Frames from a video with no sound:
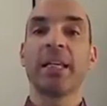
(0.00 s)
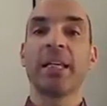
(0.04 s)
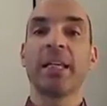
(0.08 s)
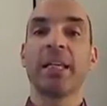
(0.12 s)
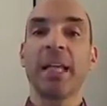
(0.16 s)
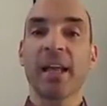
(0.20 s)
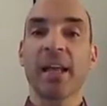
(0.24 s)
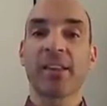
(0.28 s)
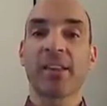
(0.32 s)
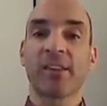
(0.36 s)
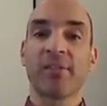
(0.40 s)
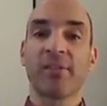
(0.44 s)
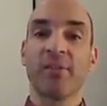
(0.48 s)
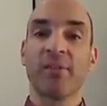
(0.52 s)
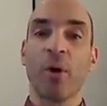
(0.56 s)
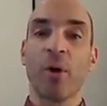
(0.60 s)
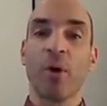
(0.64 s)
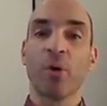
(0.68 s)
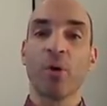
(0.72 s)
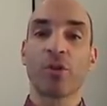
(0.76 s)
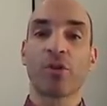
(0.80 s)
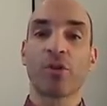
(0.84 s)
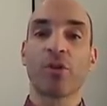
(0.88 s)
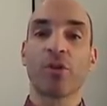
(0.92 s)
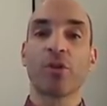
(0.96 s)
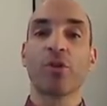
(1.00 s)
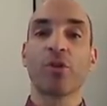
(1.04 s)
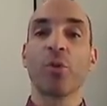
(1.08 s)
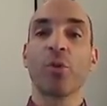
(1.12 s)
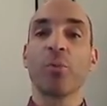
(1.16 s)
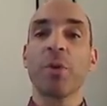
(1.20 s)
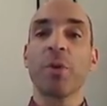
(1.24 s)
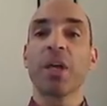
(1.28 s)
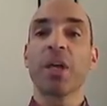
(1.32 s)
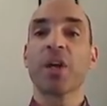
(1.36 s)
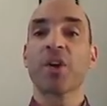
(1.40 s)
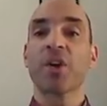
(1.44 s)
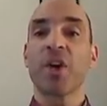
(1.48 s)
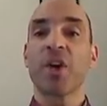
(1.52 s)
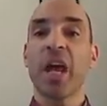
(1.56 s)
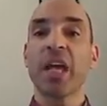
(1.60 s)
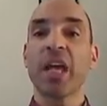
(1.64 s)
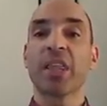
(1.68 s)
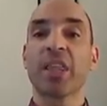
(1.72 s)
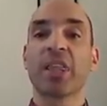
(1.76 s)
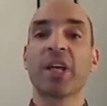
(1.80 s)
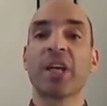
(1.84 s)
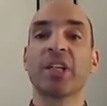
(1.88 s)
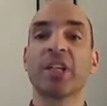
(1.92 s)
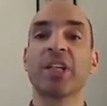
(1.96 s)
the yes votes to be
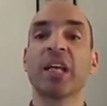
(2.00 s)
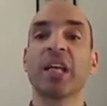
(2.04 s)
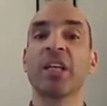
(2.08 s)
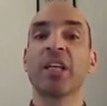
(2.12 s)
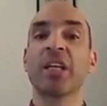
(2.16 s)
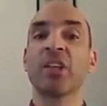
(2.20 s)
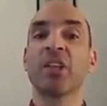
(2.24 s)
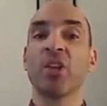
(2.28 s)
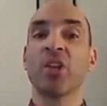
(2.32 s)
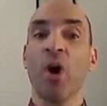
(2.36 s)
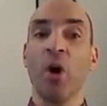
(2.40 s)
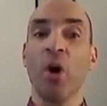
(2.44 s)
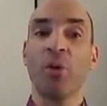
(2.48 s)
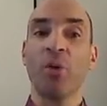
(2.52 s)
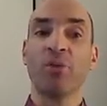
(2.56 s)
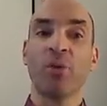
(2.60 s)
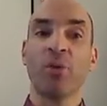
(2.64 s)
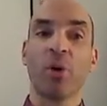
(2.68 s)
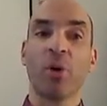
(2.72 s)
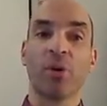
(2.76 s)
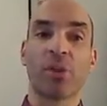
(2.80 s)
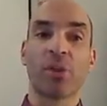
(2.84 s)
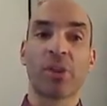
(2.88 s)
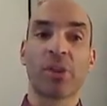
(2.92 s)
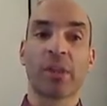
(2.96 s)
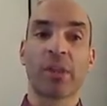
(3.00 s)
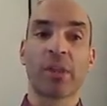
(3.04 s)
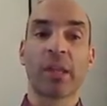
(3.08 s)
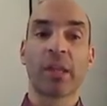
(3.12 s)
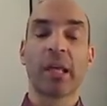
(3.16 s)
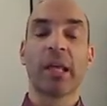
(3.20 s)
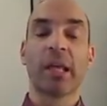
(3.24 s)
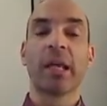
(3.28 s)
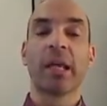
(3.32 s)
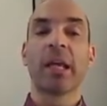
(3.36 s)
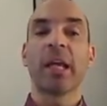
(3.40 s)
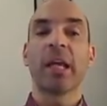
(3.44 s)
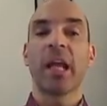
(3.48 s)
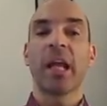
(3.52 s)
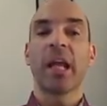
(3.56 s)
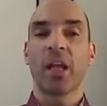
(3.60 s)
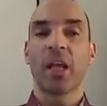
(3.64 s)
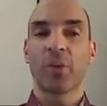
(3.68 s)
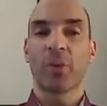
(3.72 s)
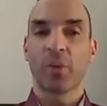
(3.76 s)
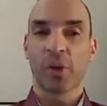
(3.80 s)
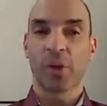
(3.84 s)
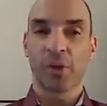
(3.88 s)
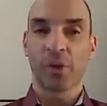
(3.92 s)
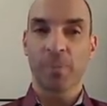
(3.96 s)
greater than the no votes,
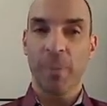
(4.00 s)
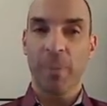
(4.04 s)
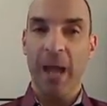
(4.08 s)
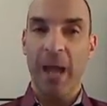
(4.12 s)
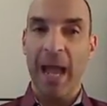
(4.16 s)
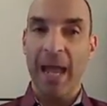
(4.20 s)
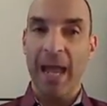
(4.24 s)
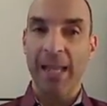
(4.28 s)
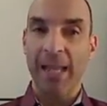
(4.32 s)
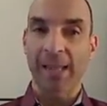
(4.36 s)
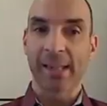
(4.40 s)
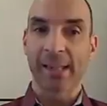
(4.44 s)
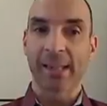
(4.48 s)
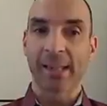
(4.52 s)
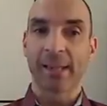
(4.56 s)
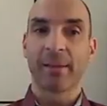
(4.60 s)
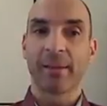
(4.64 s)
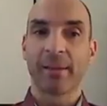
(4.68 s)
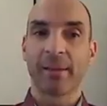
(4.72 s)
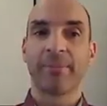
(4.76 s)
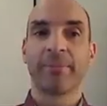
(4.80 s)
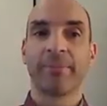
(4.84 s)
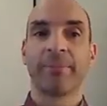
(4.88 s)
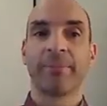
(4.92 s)
it was passed.